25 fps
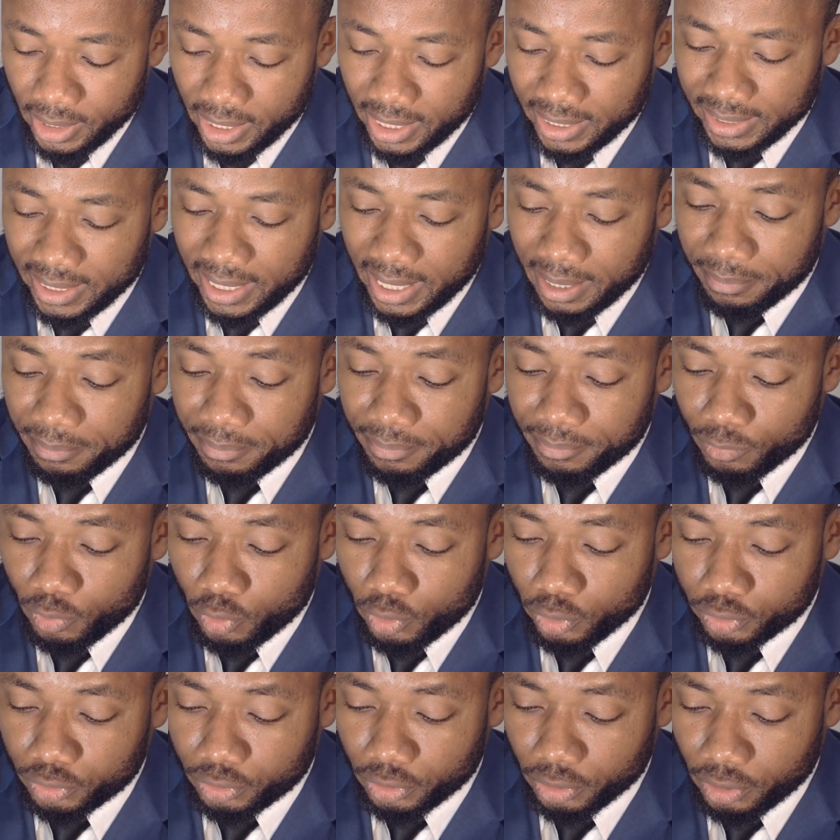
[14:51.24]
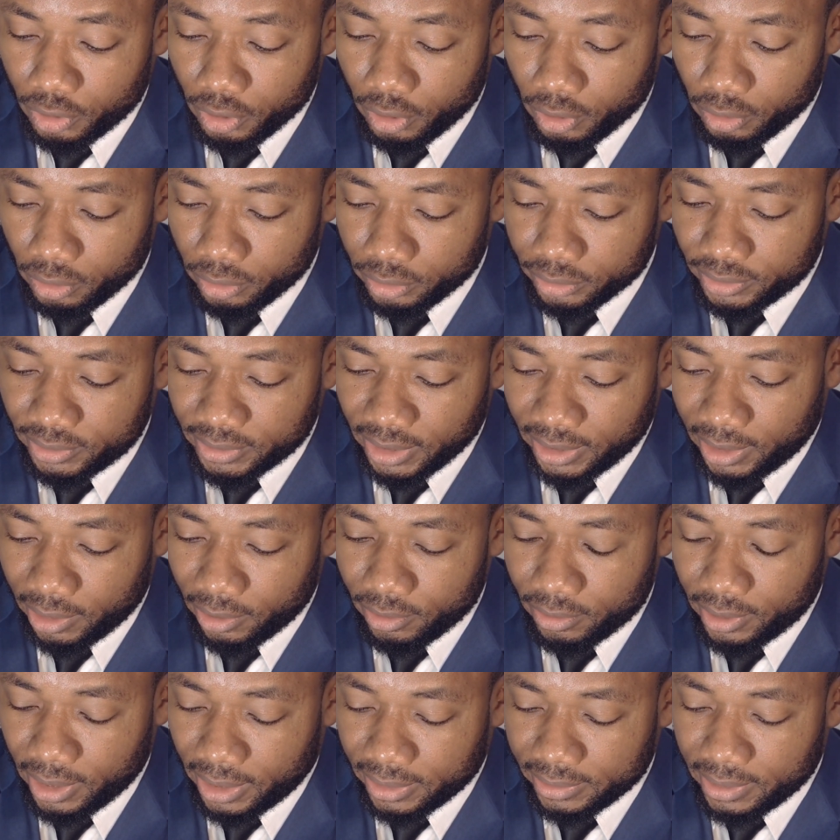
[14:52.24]
and I'm good to go. Take a
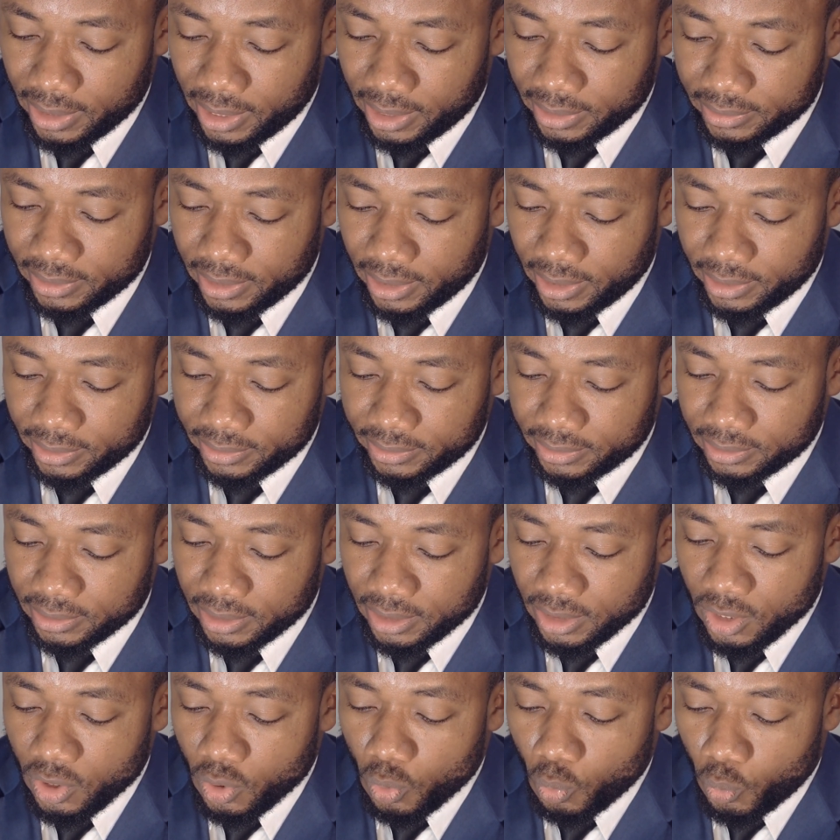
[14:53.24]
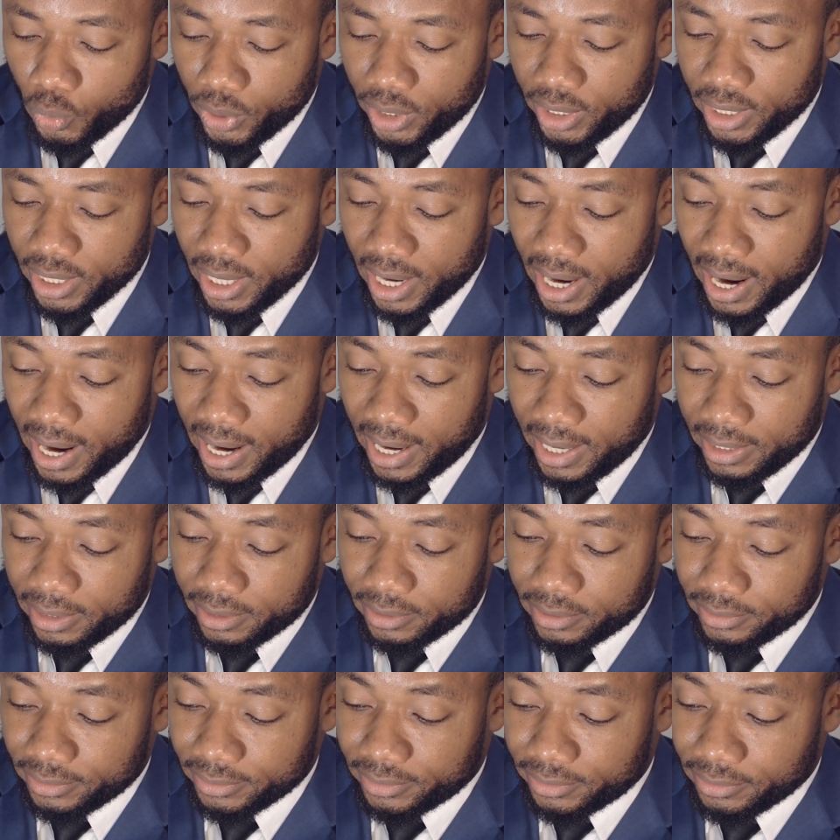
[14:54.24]
look at that, guys. We are
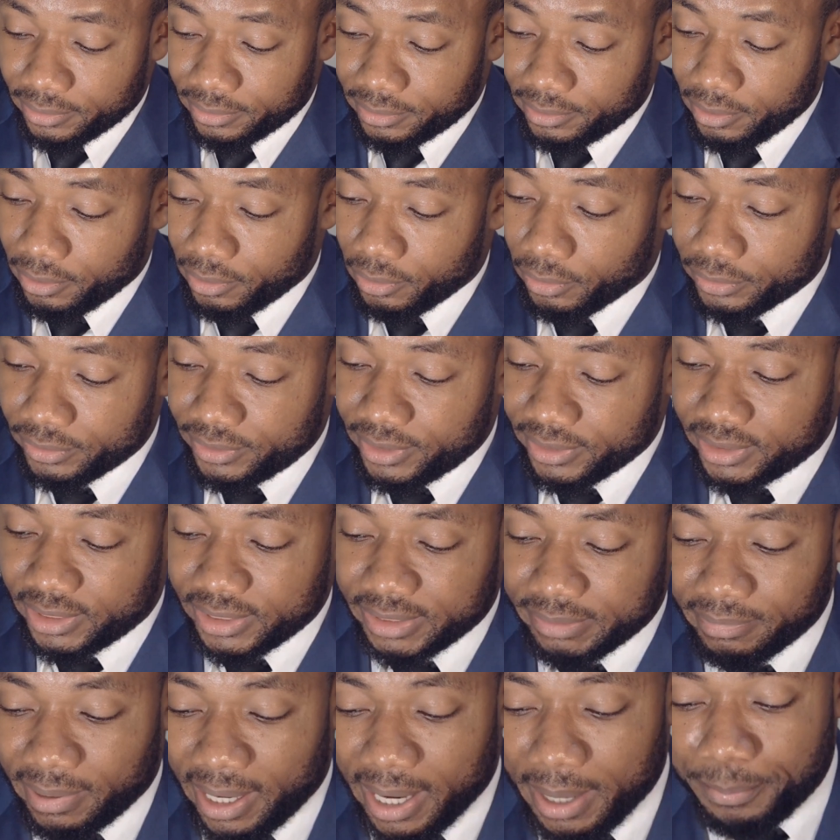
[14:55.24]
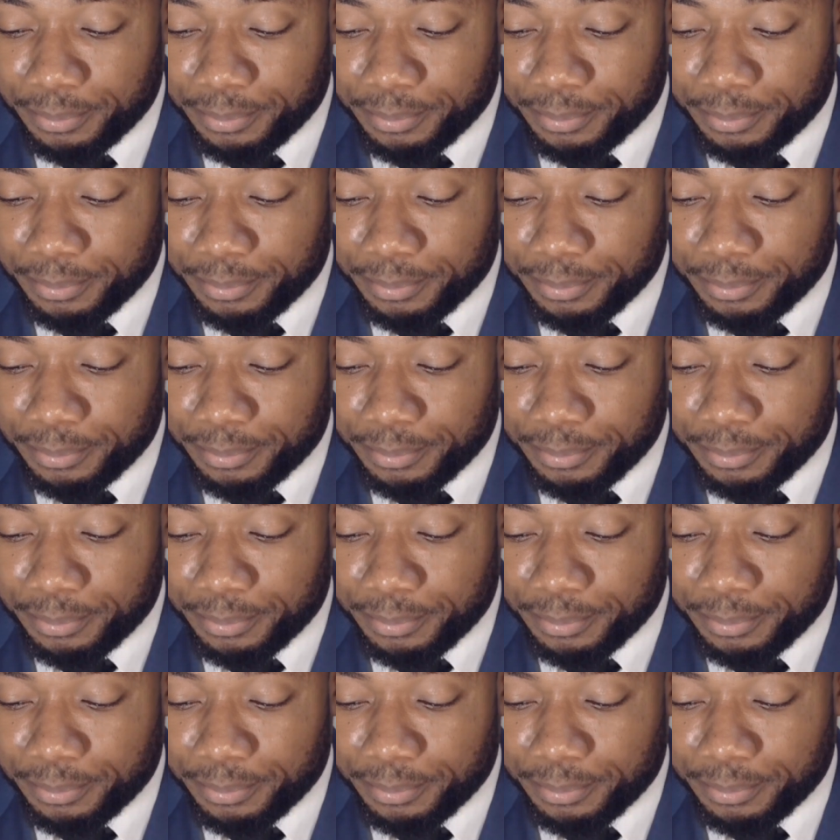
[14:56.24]
good to go. This is my